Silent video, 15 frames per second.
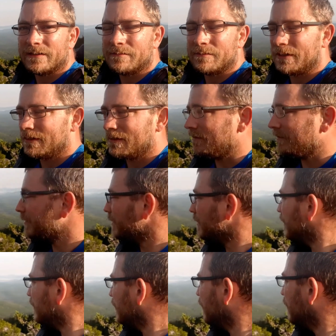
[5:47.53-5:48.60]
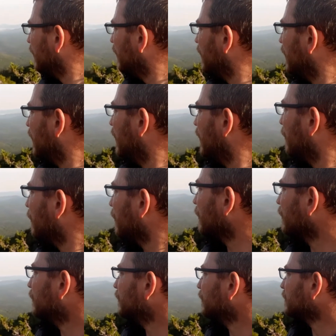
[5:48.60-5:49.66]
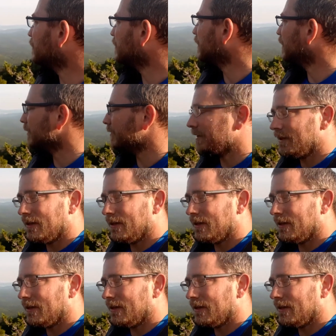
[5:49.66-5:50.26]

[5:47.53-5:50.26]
the mist and fog. Pretty cool stuff.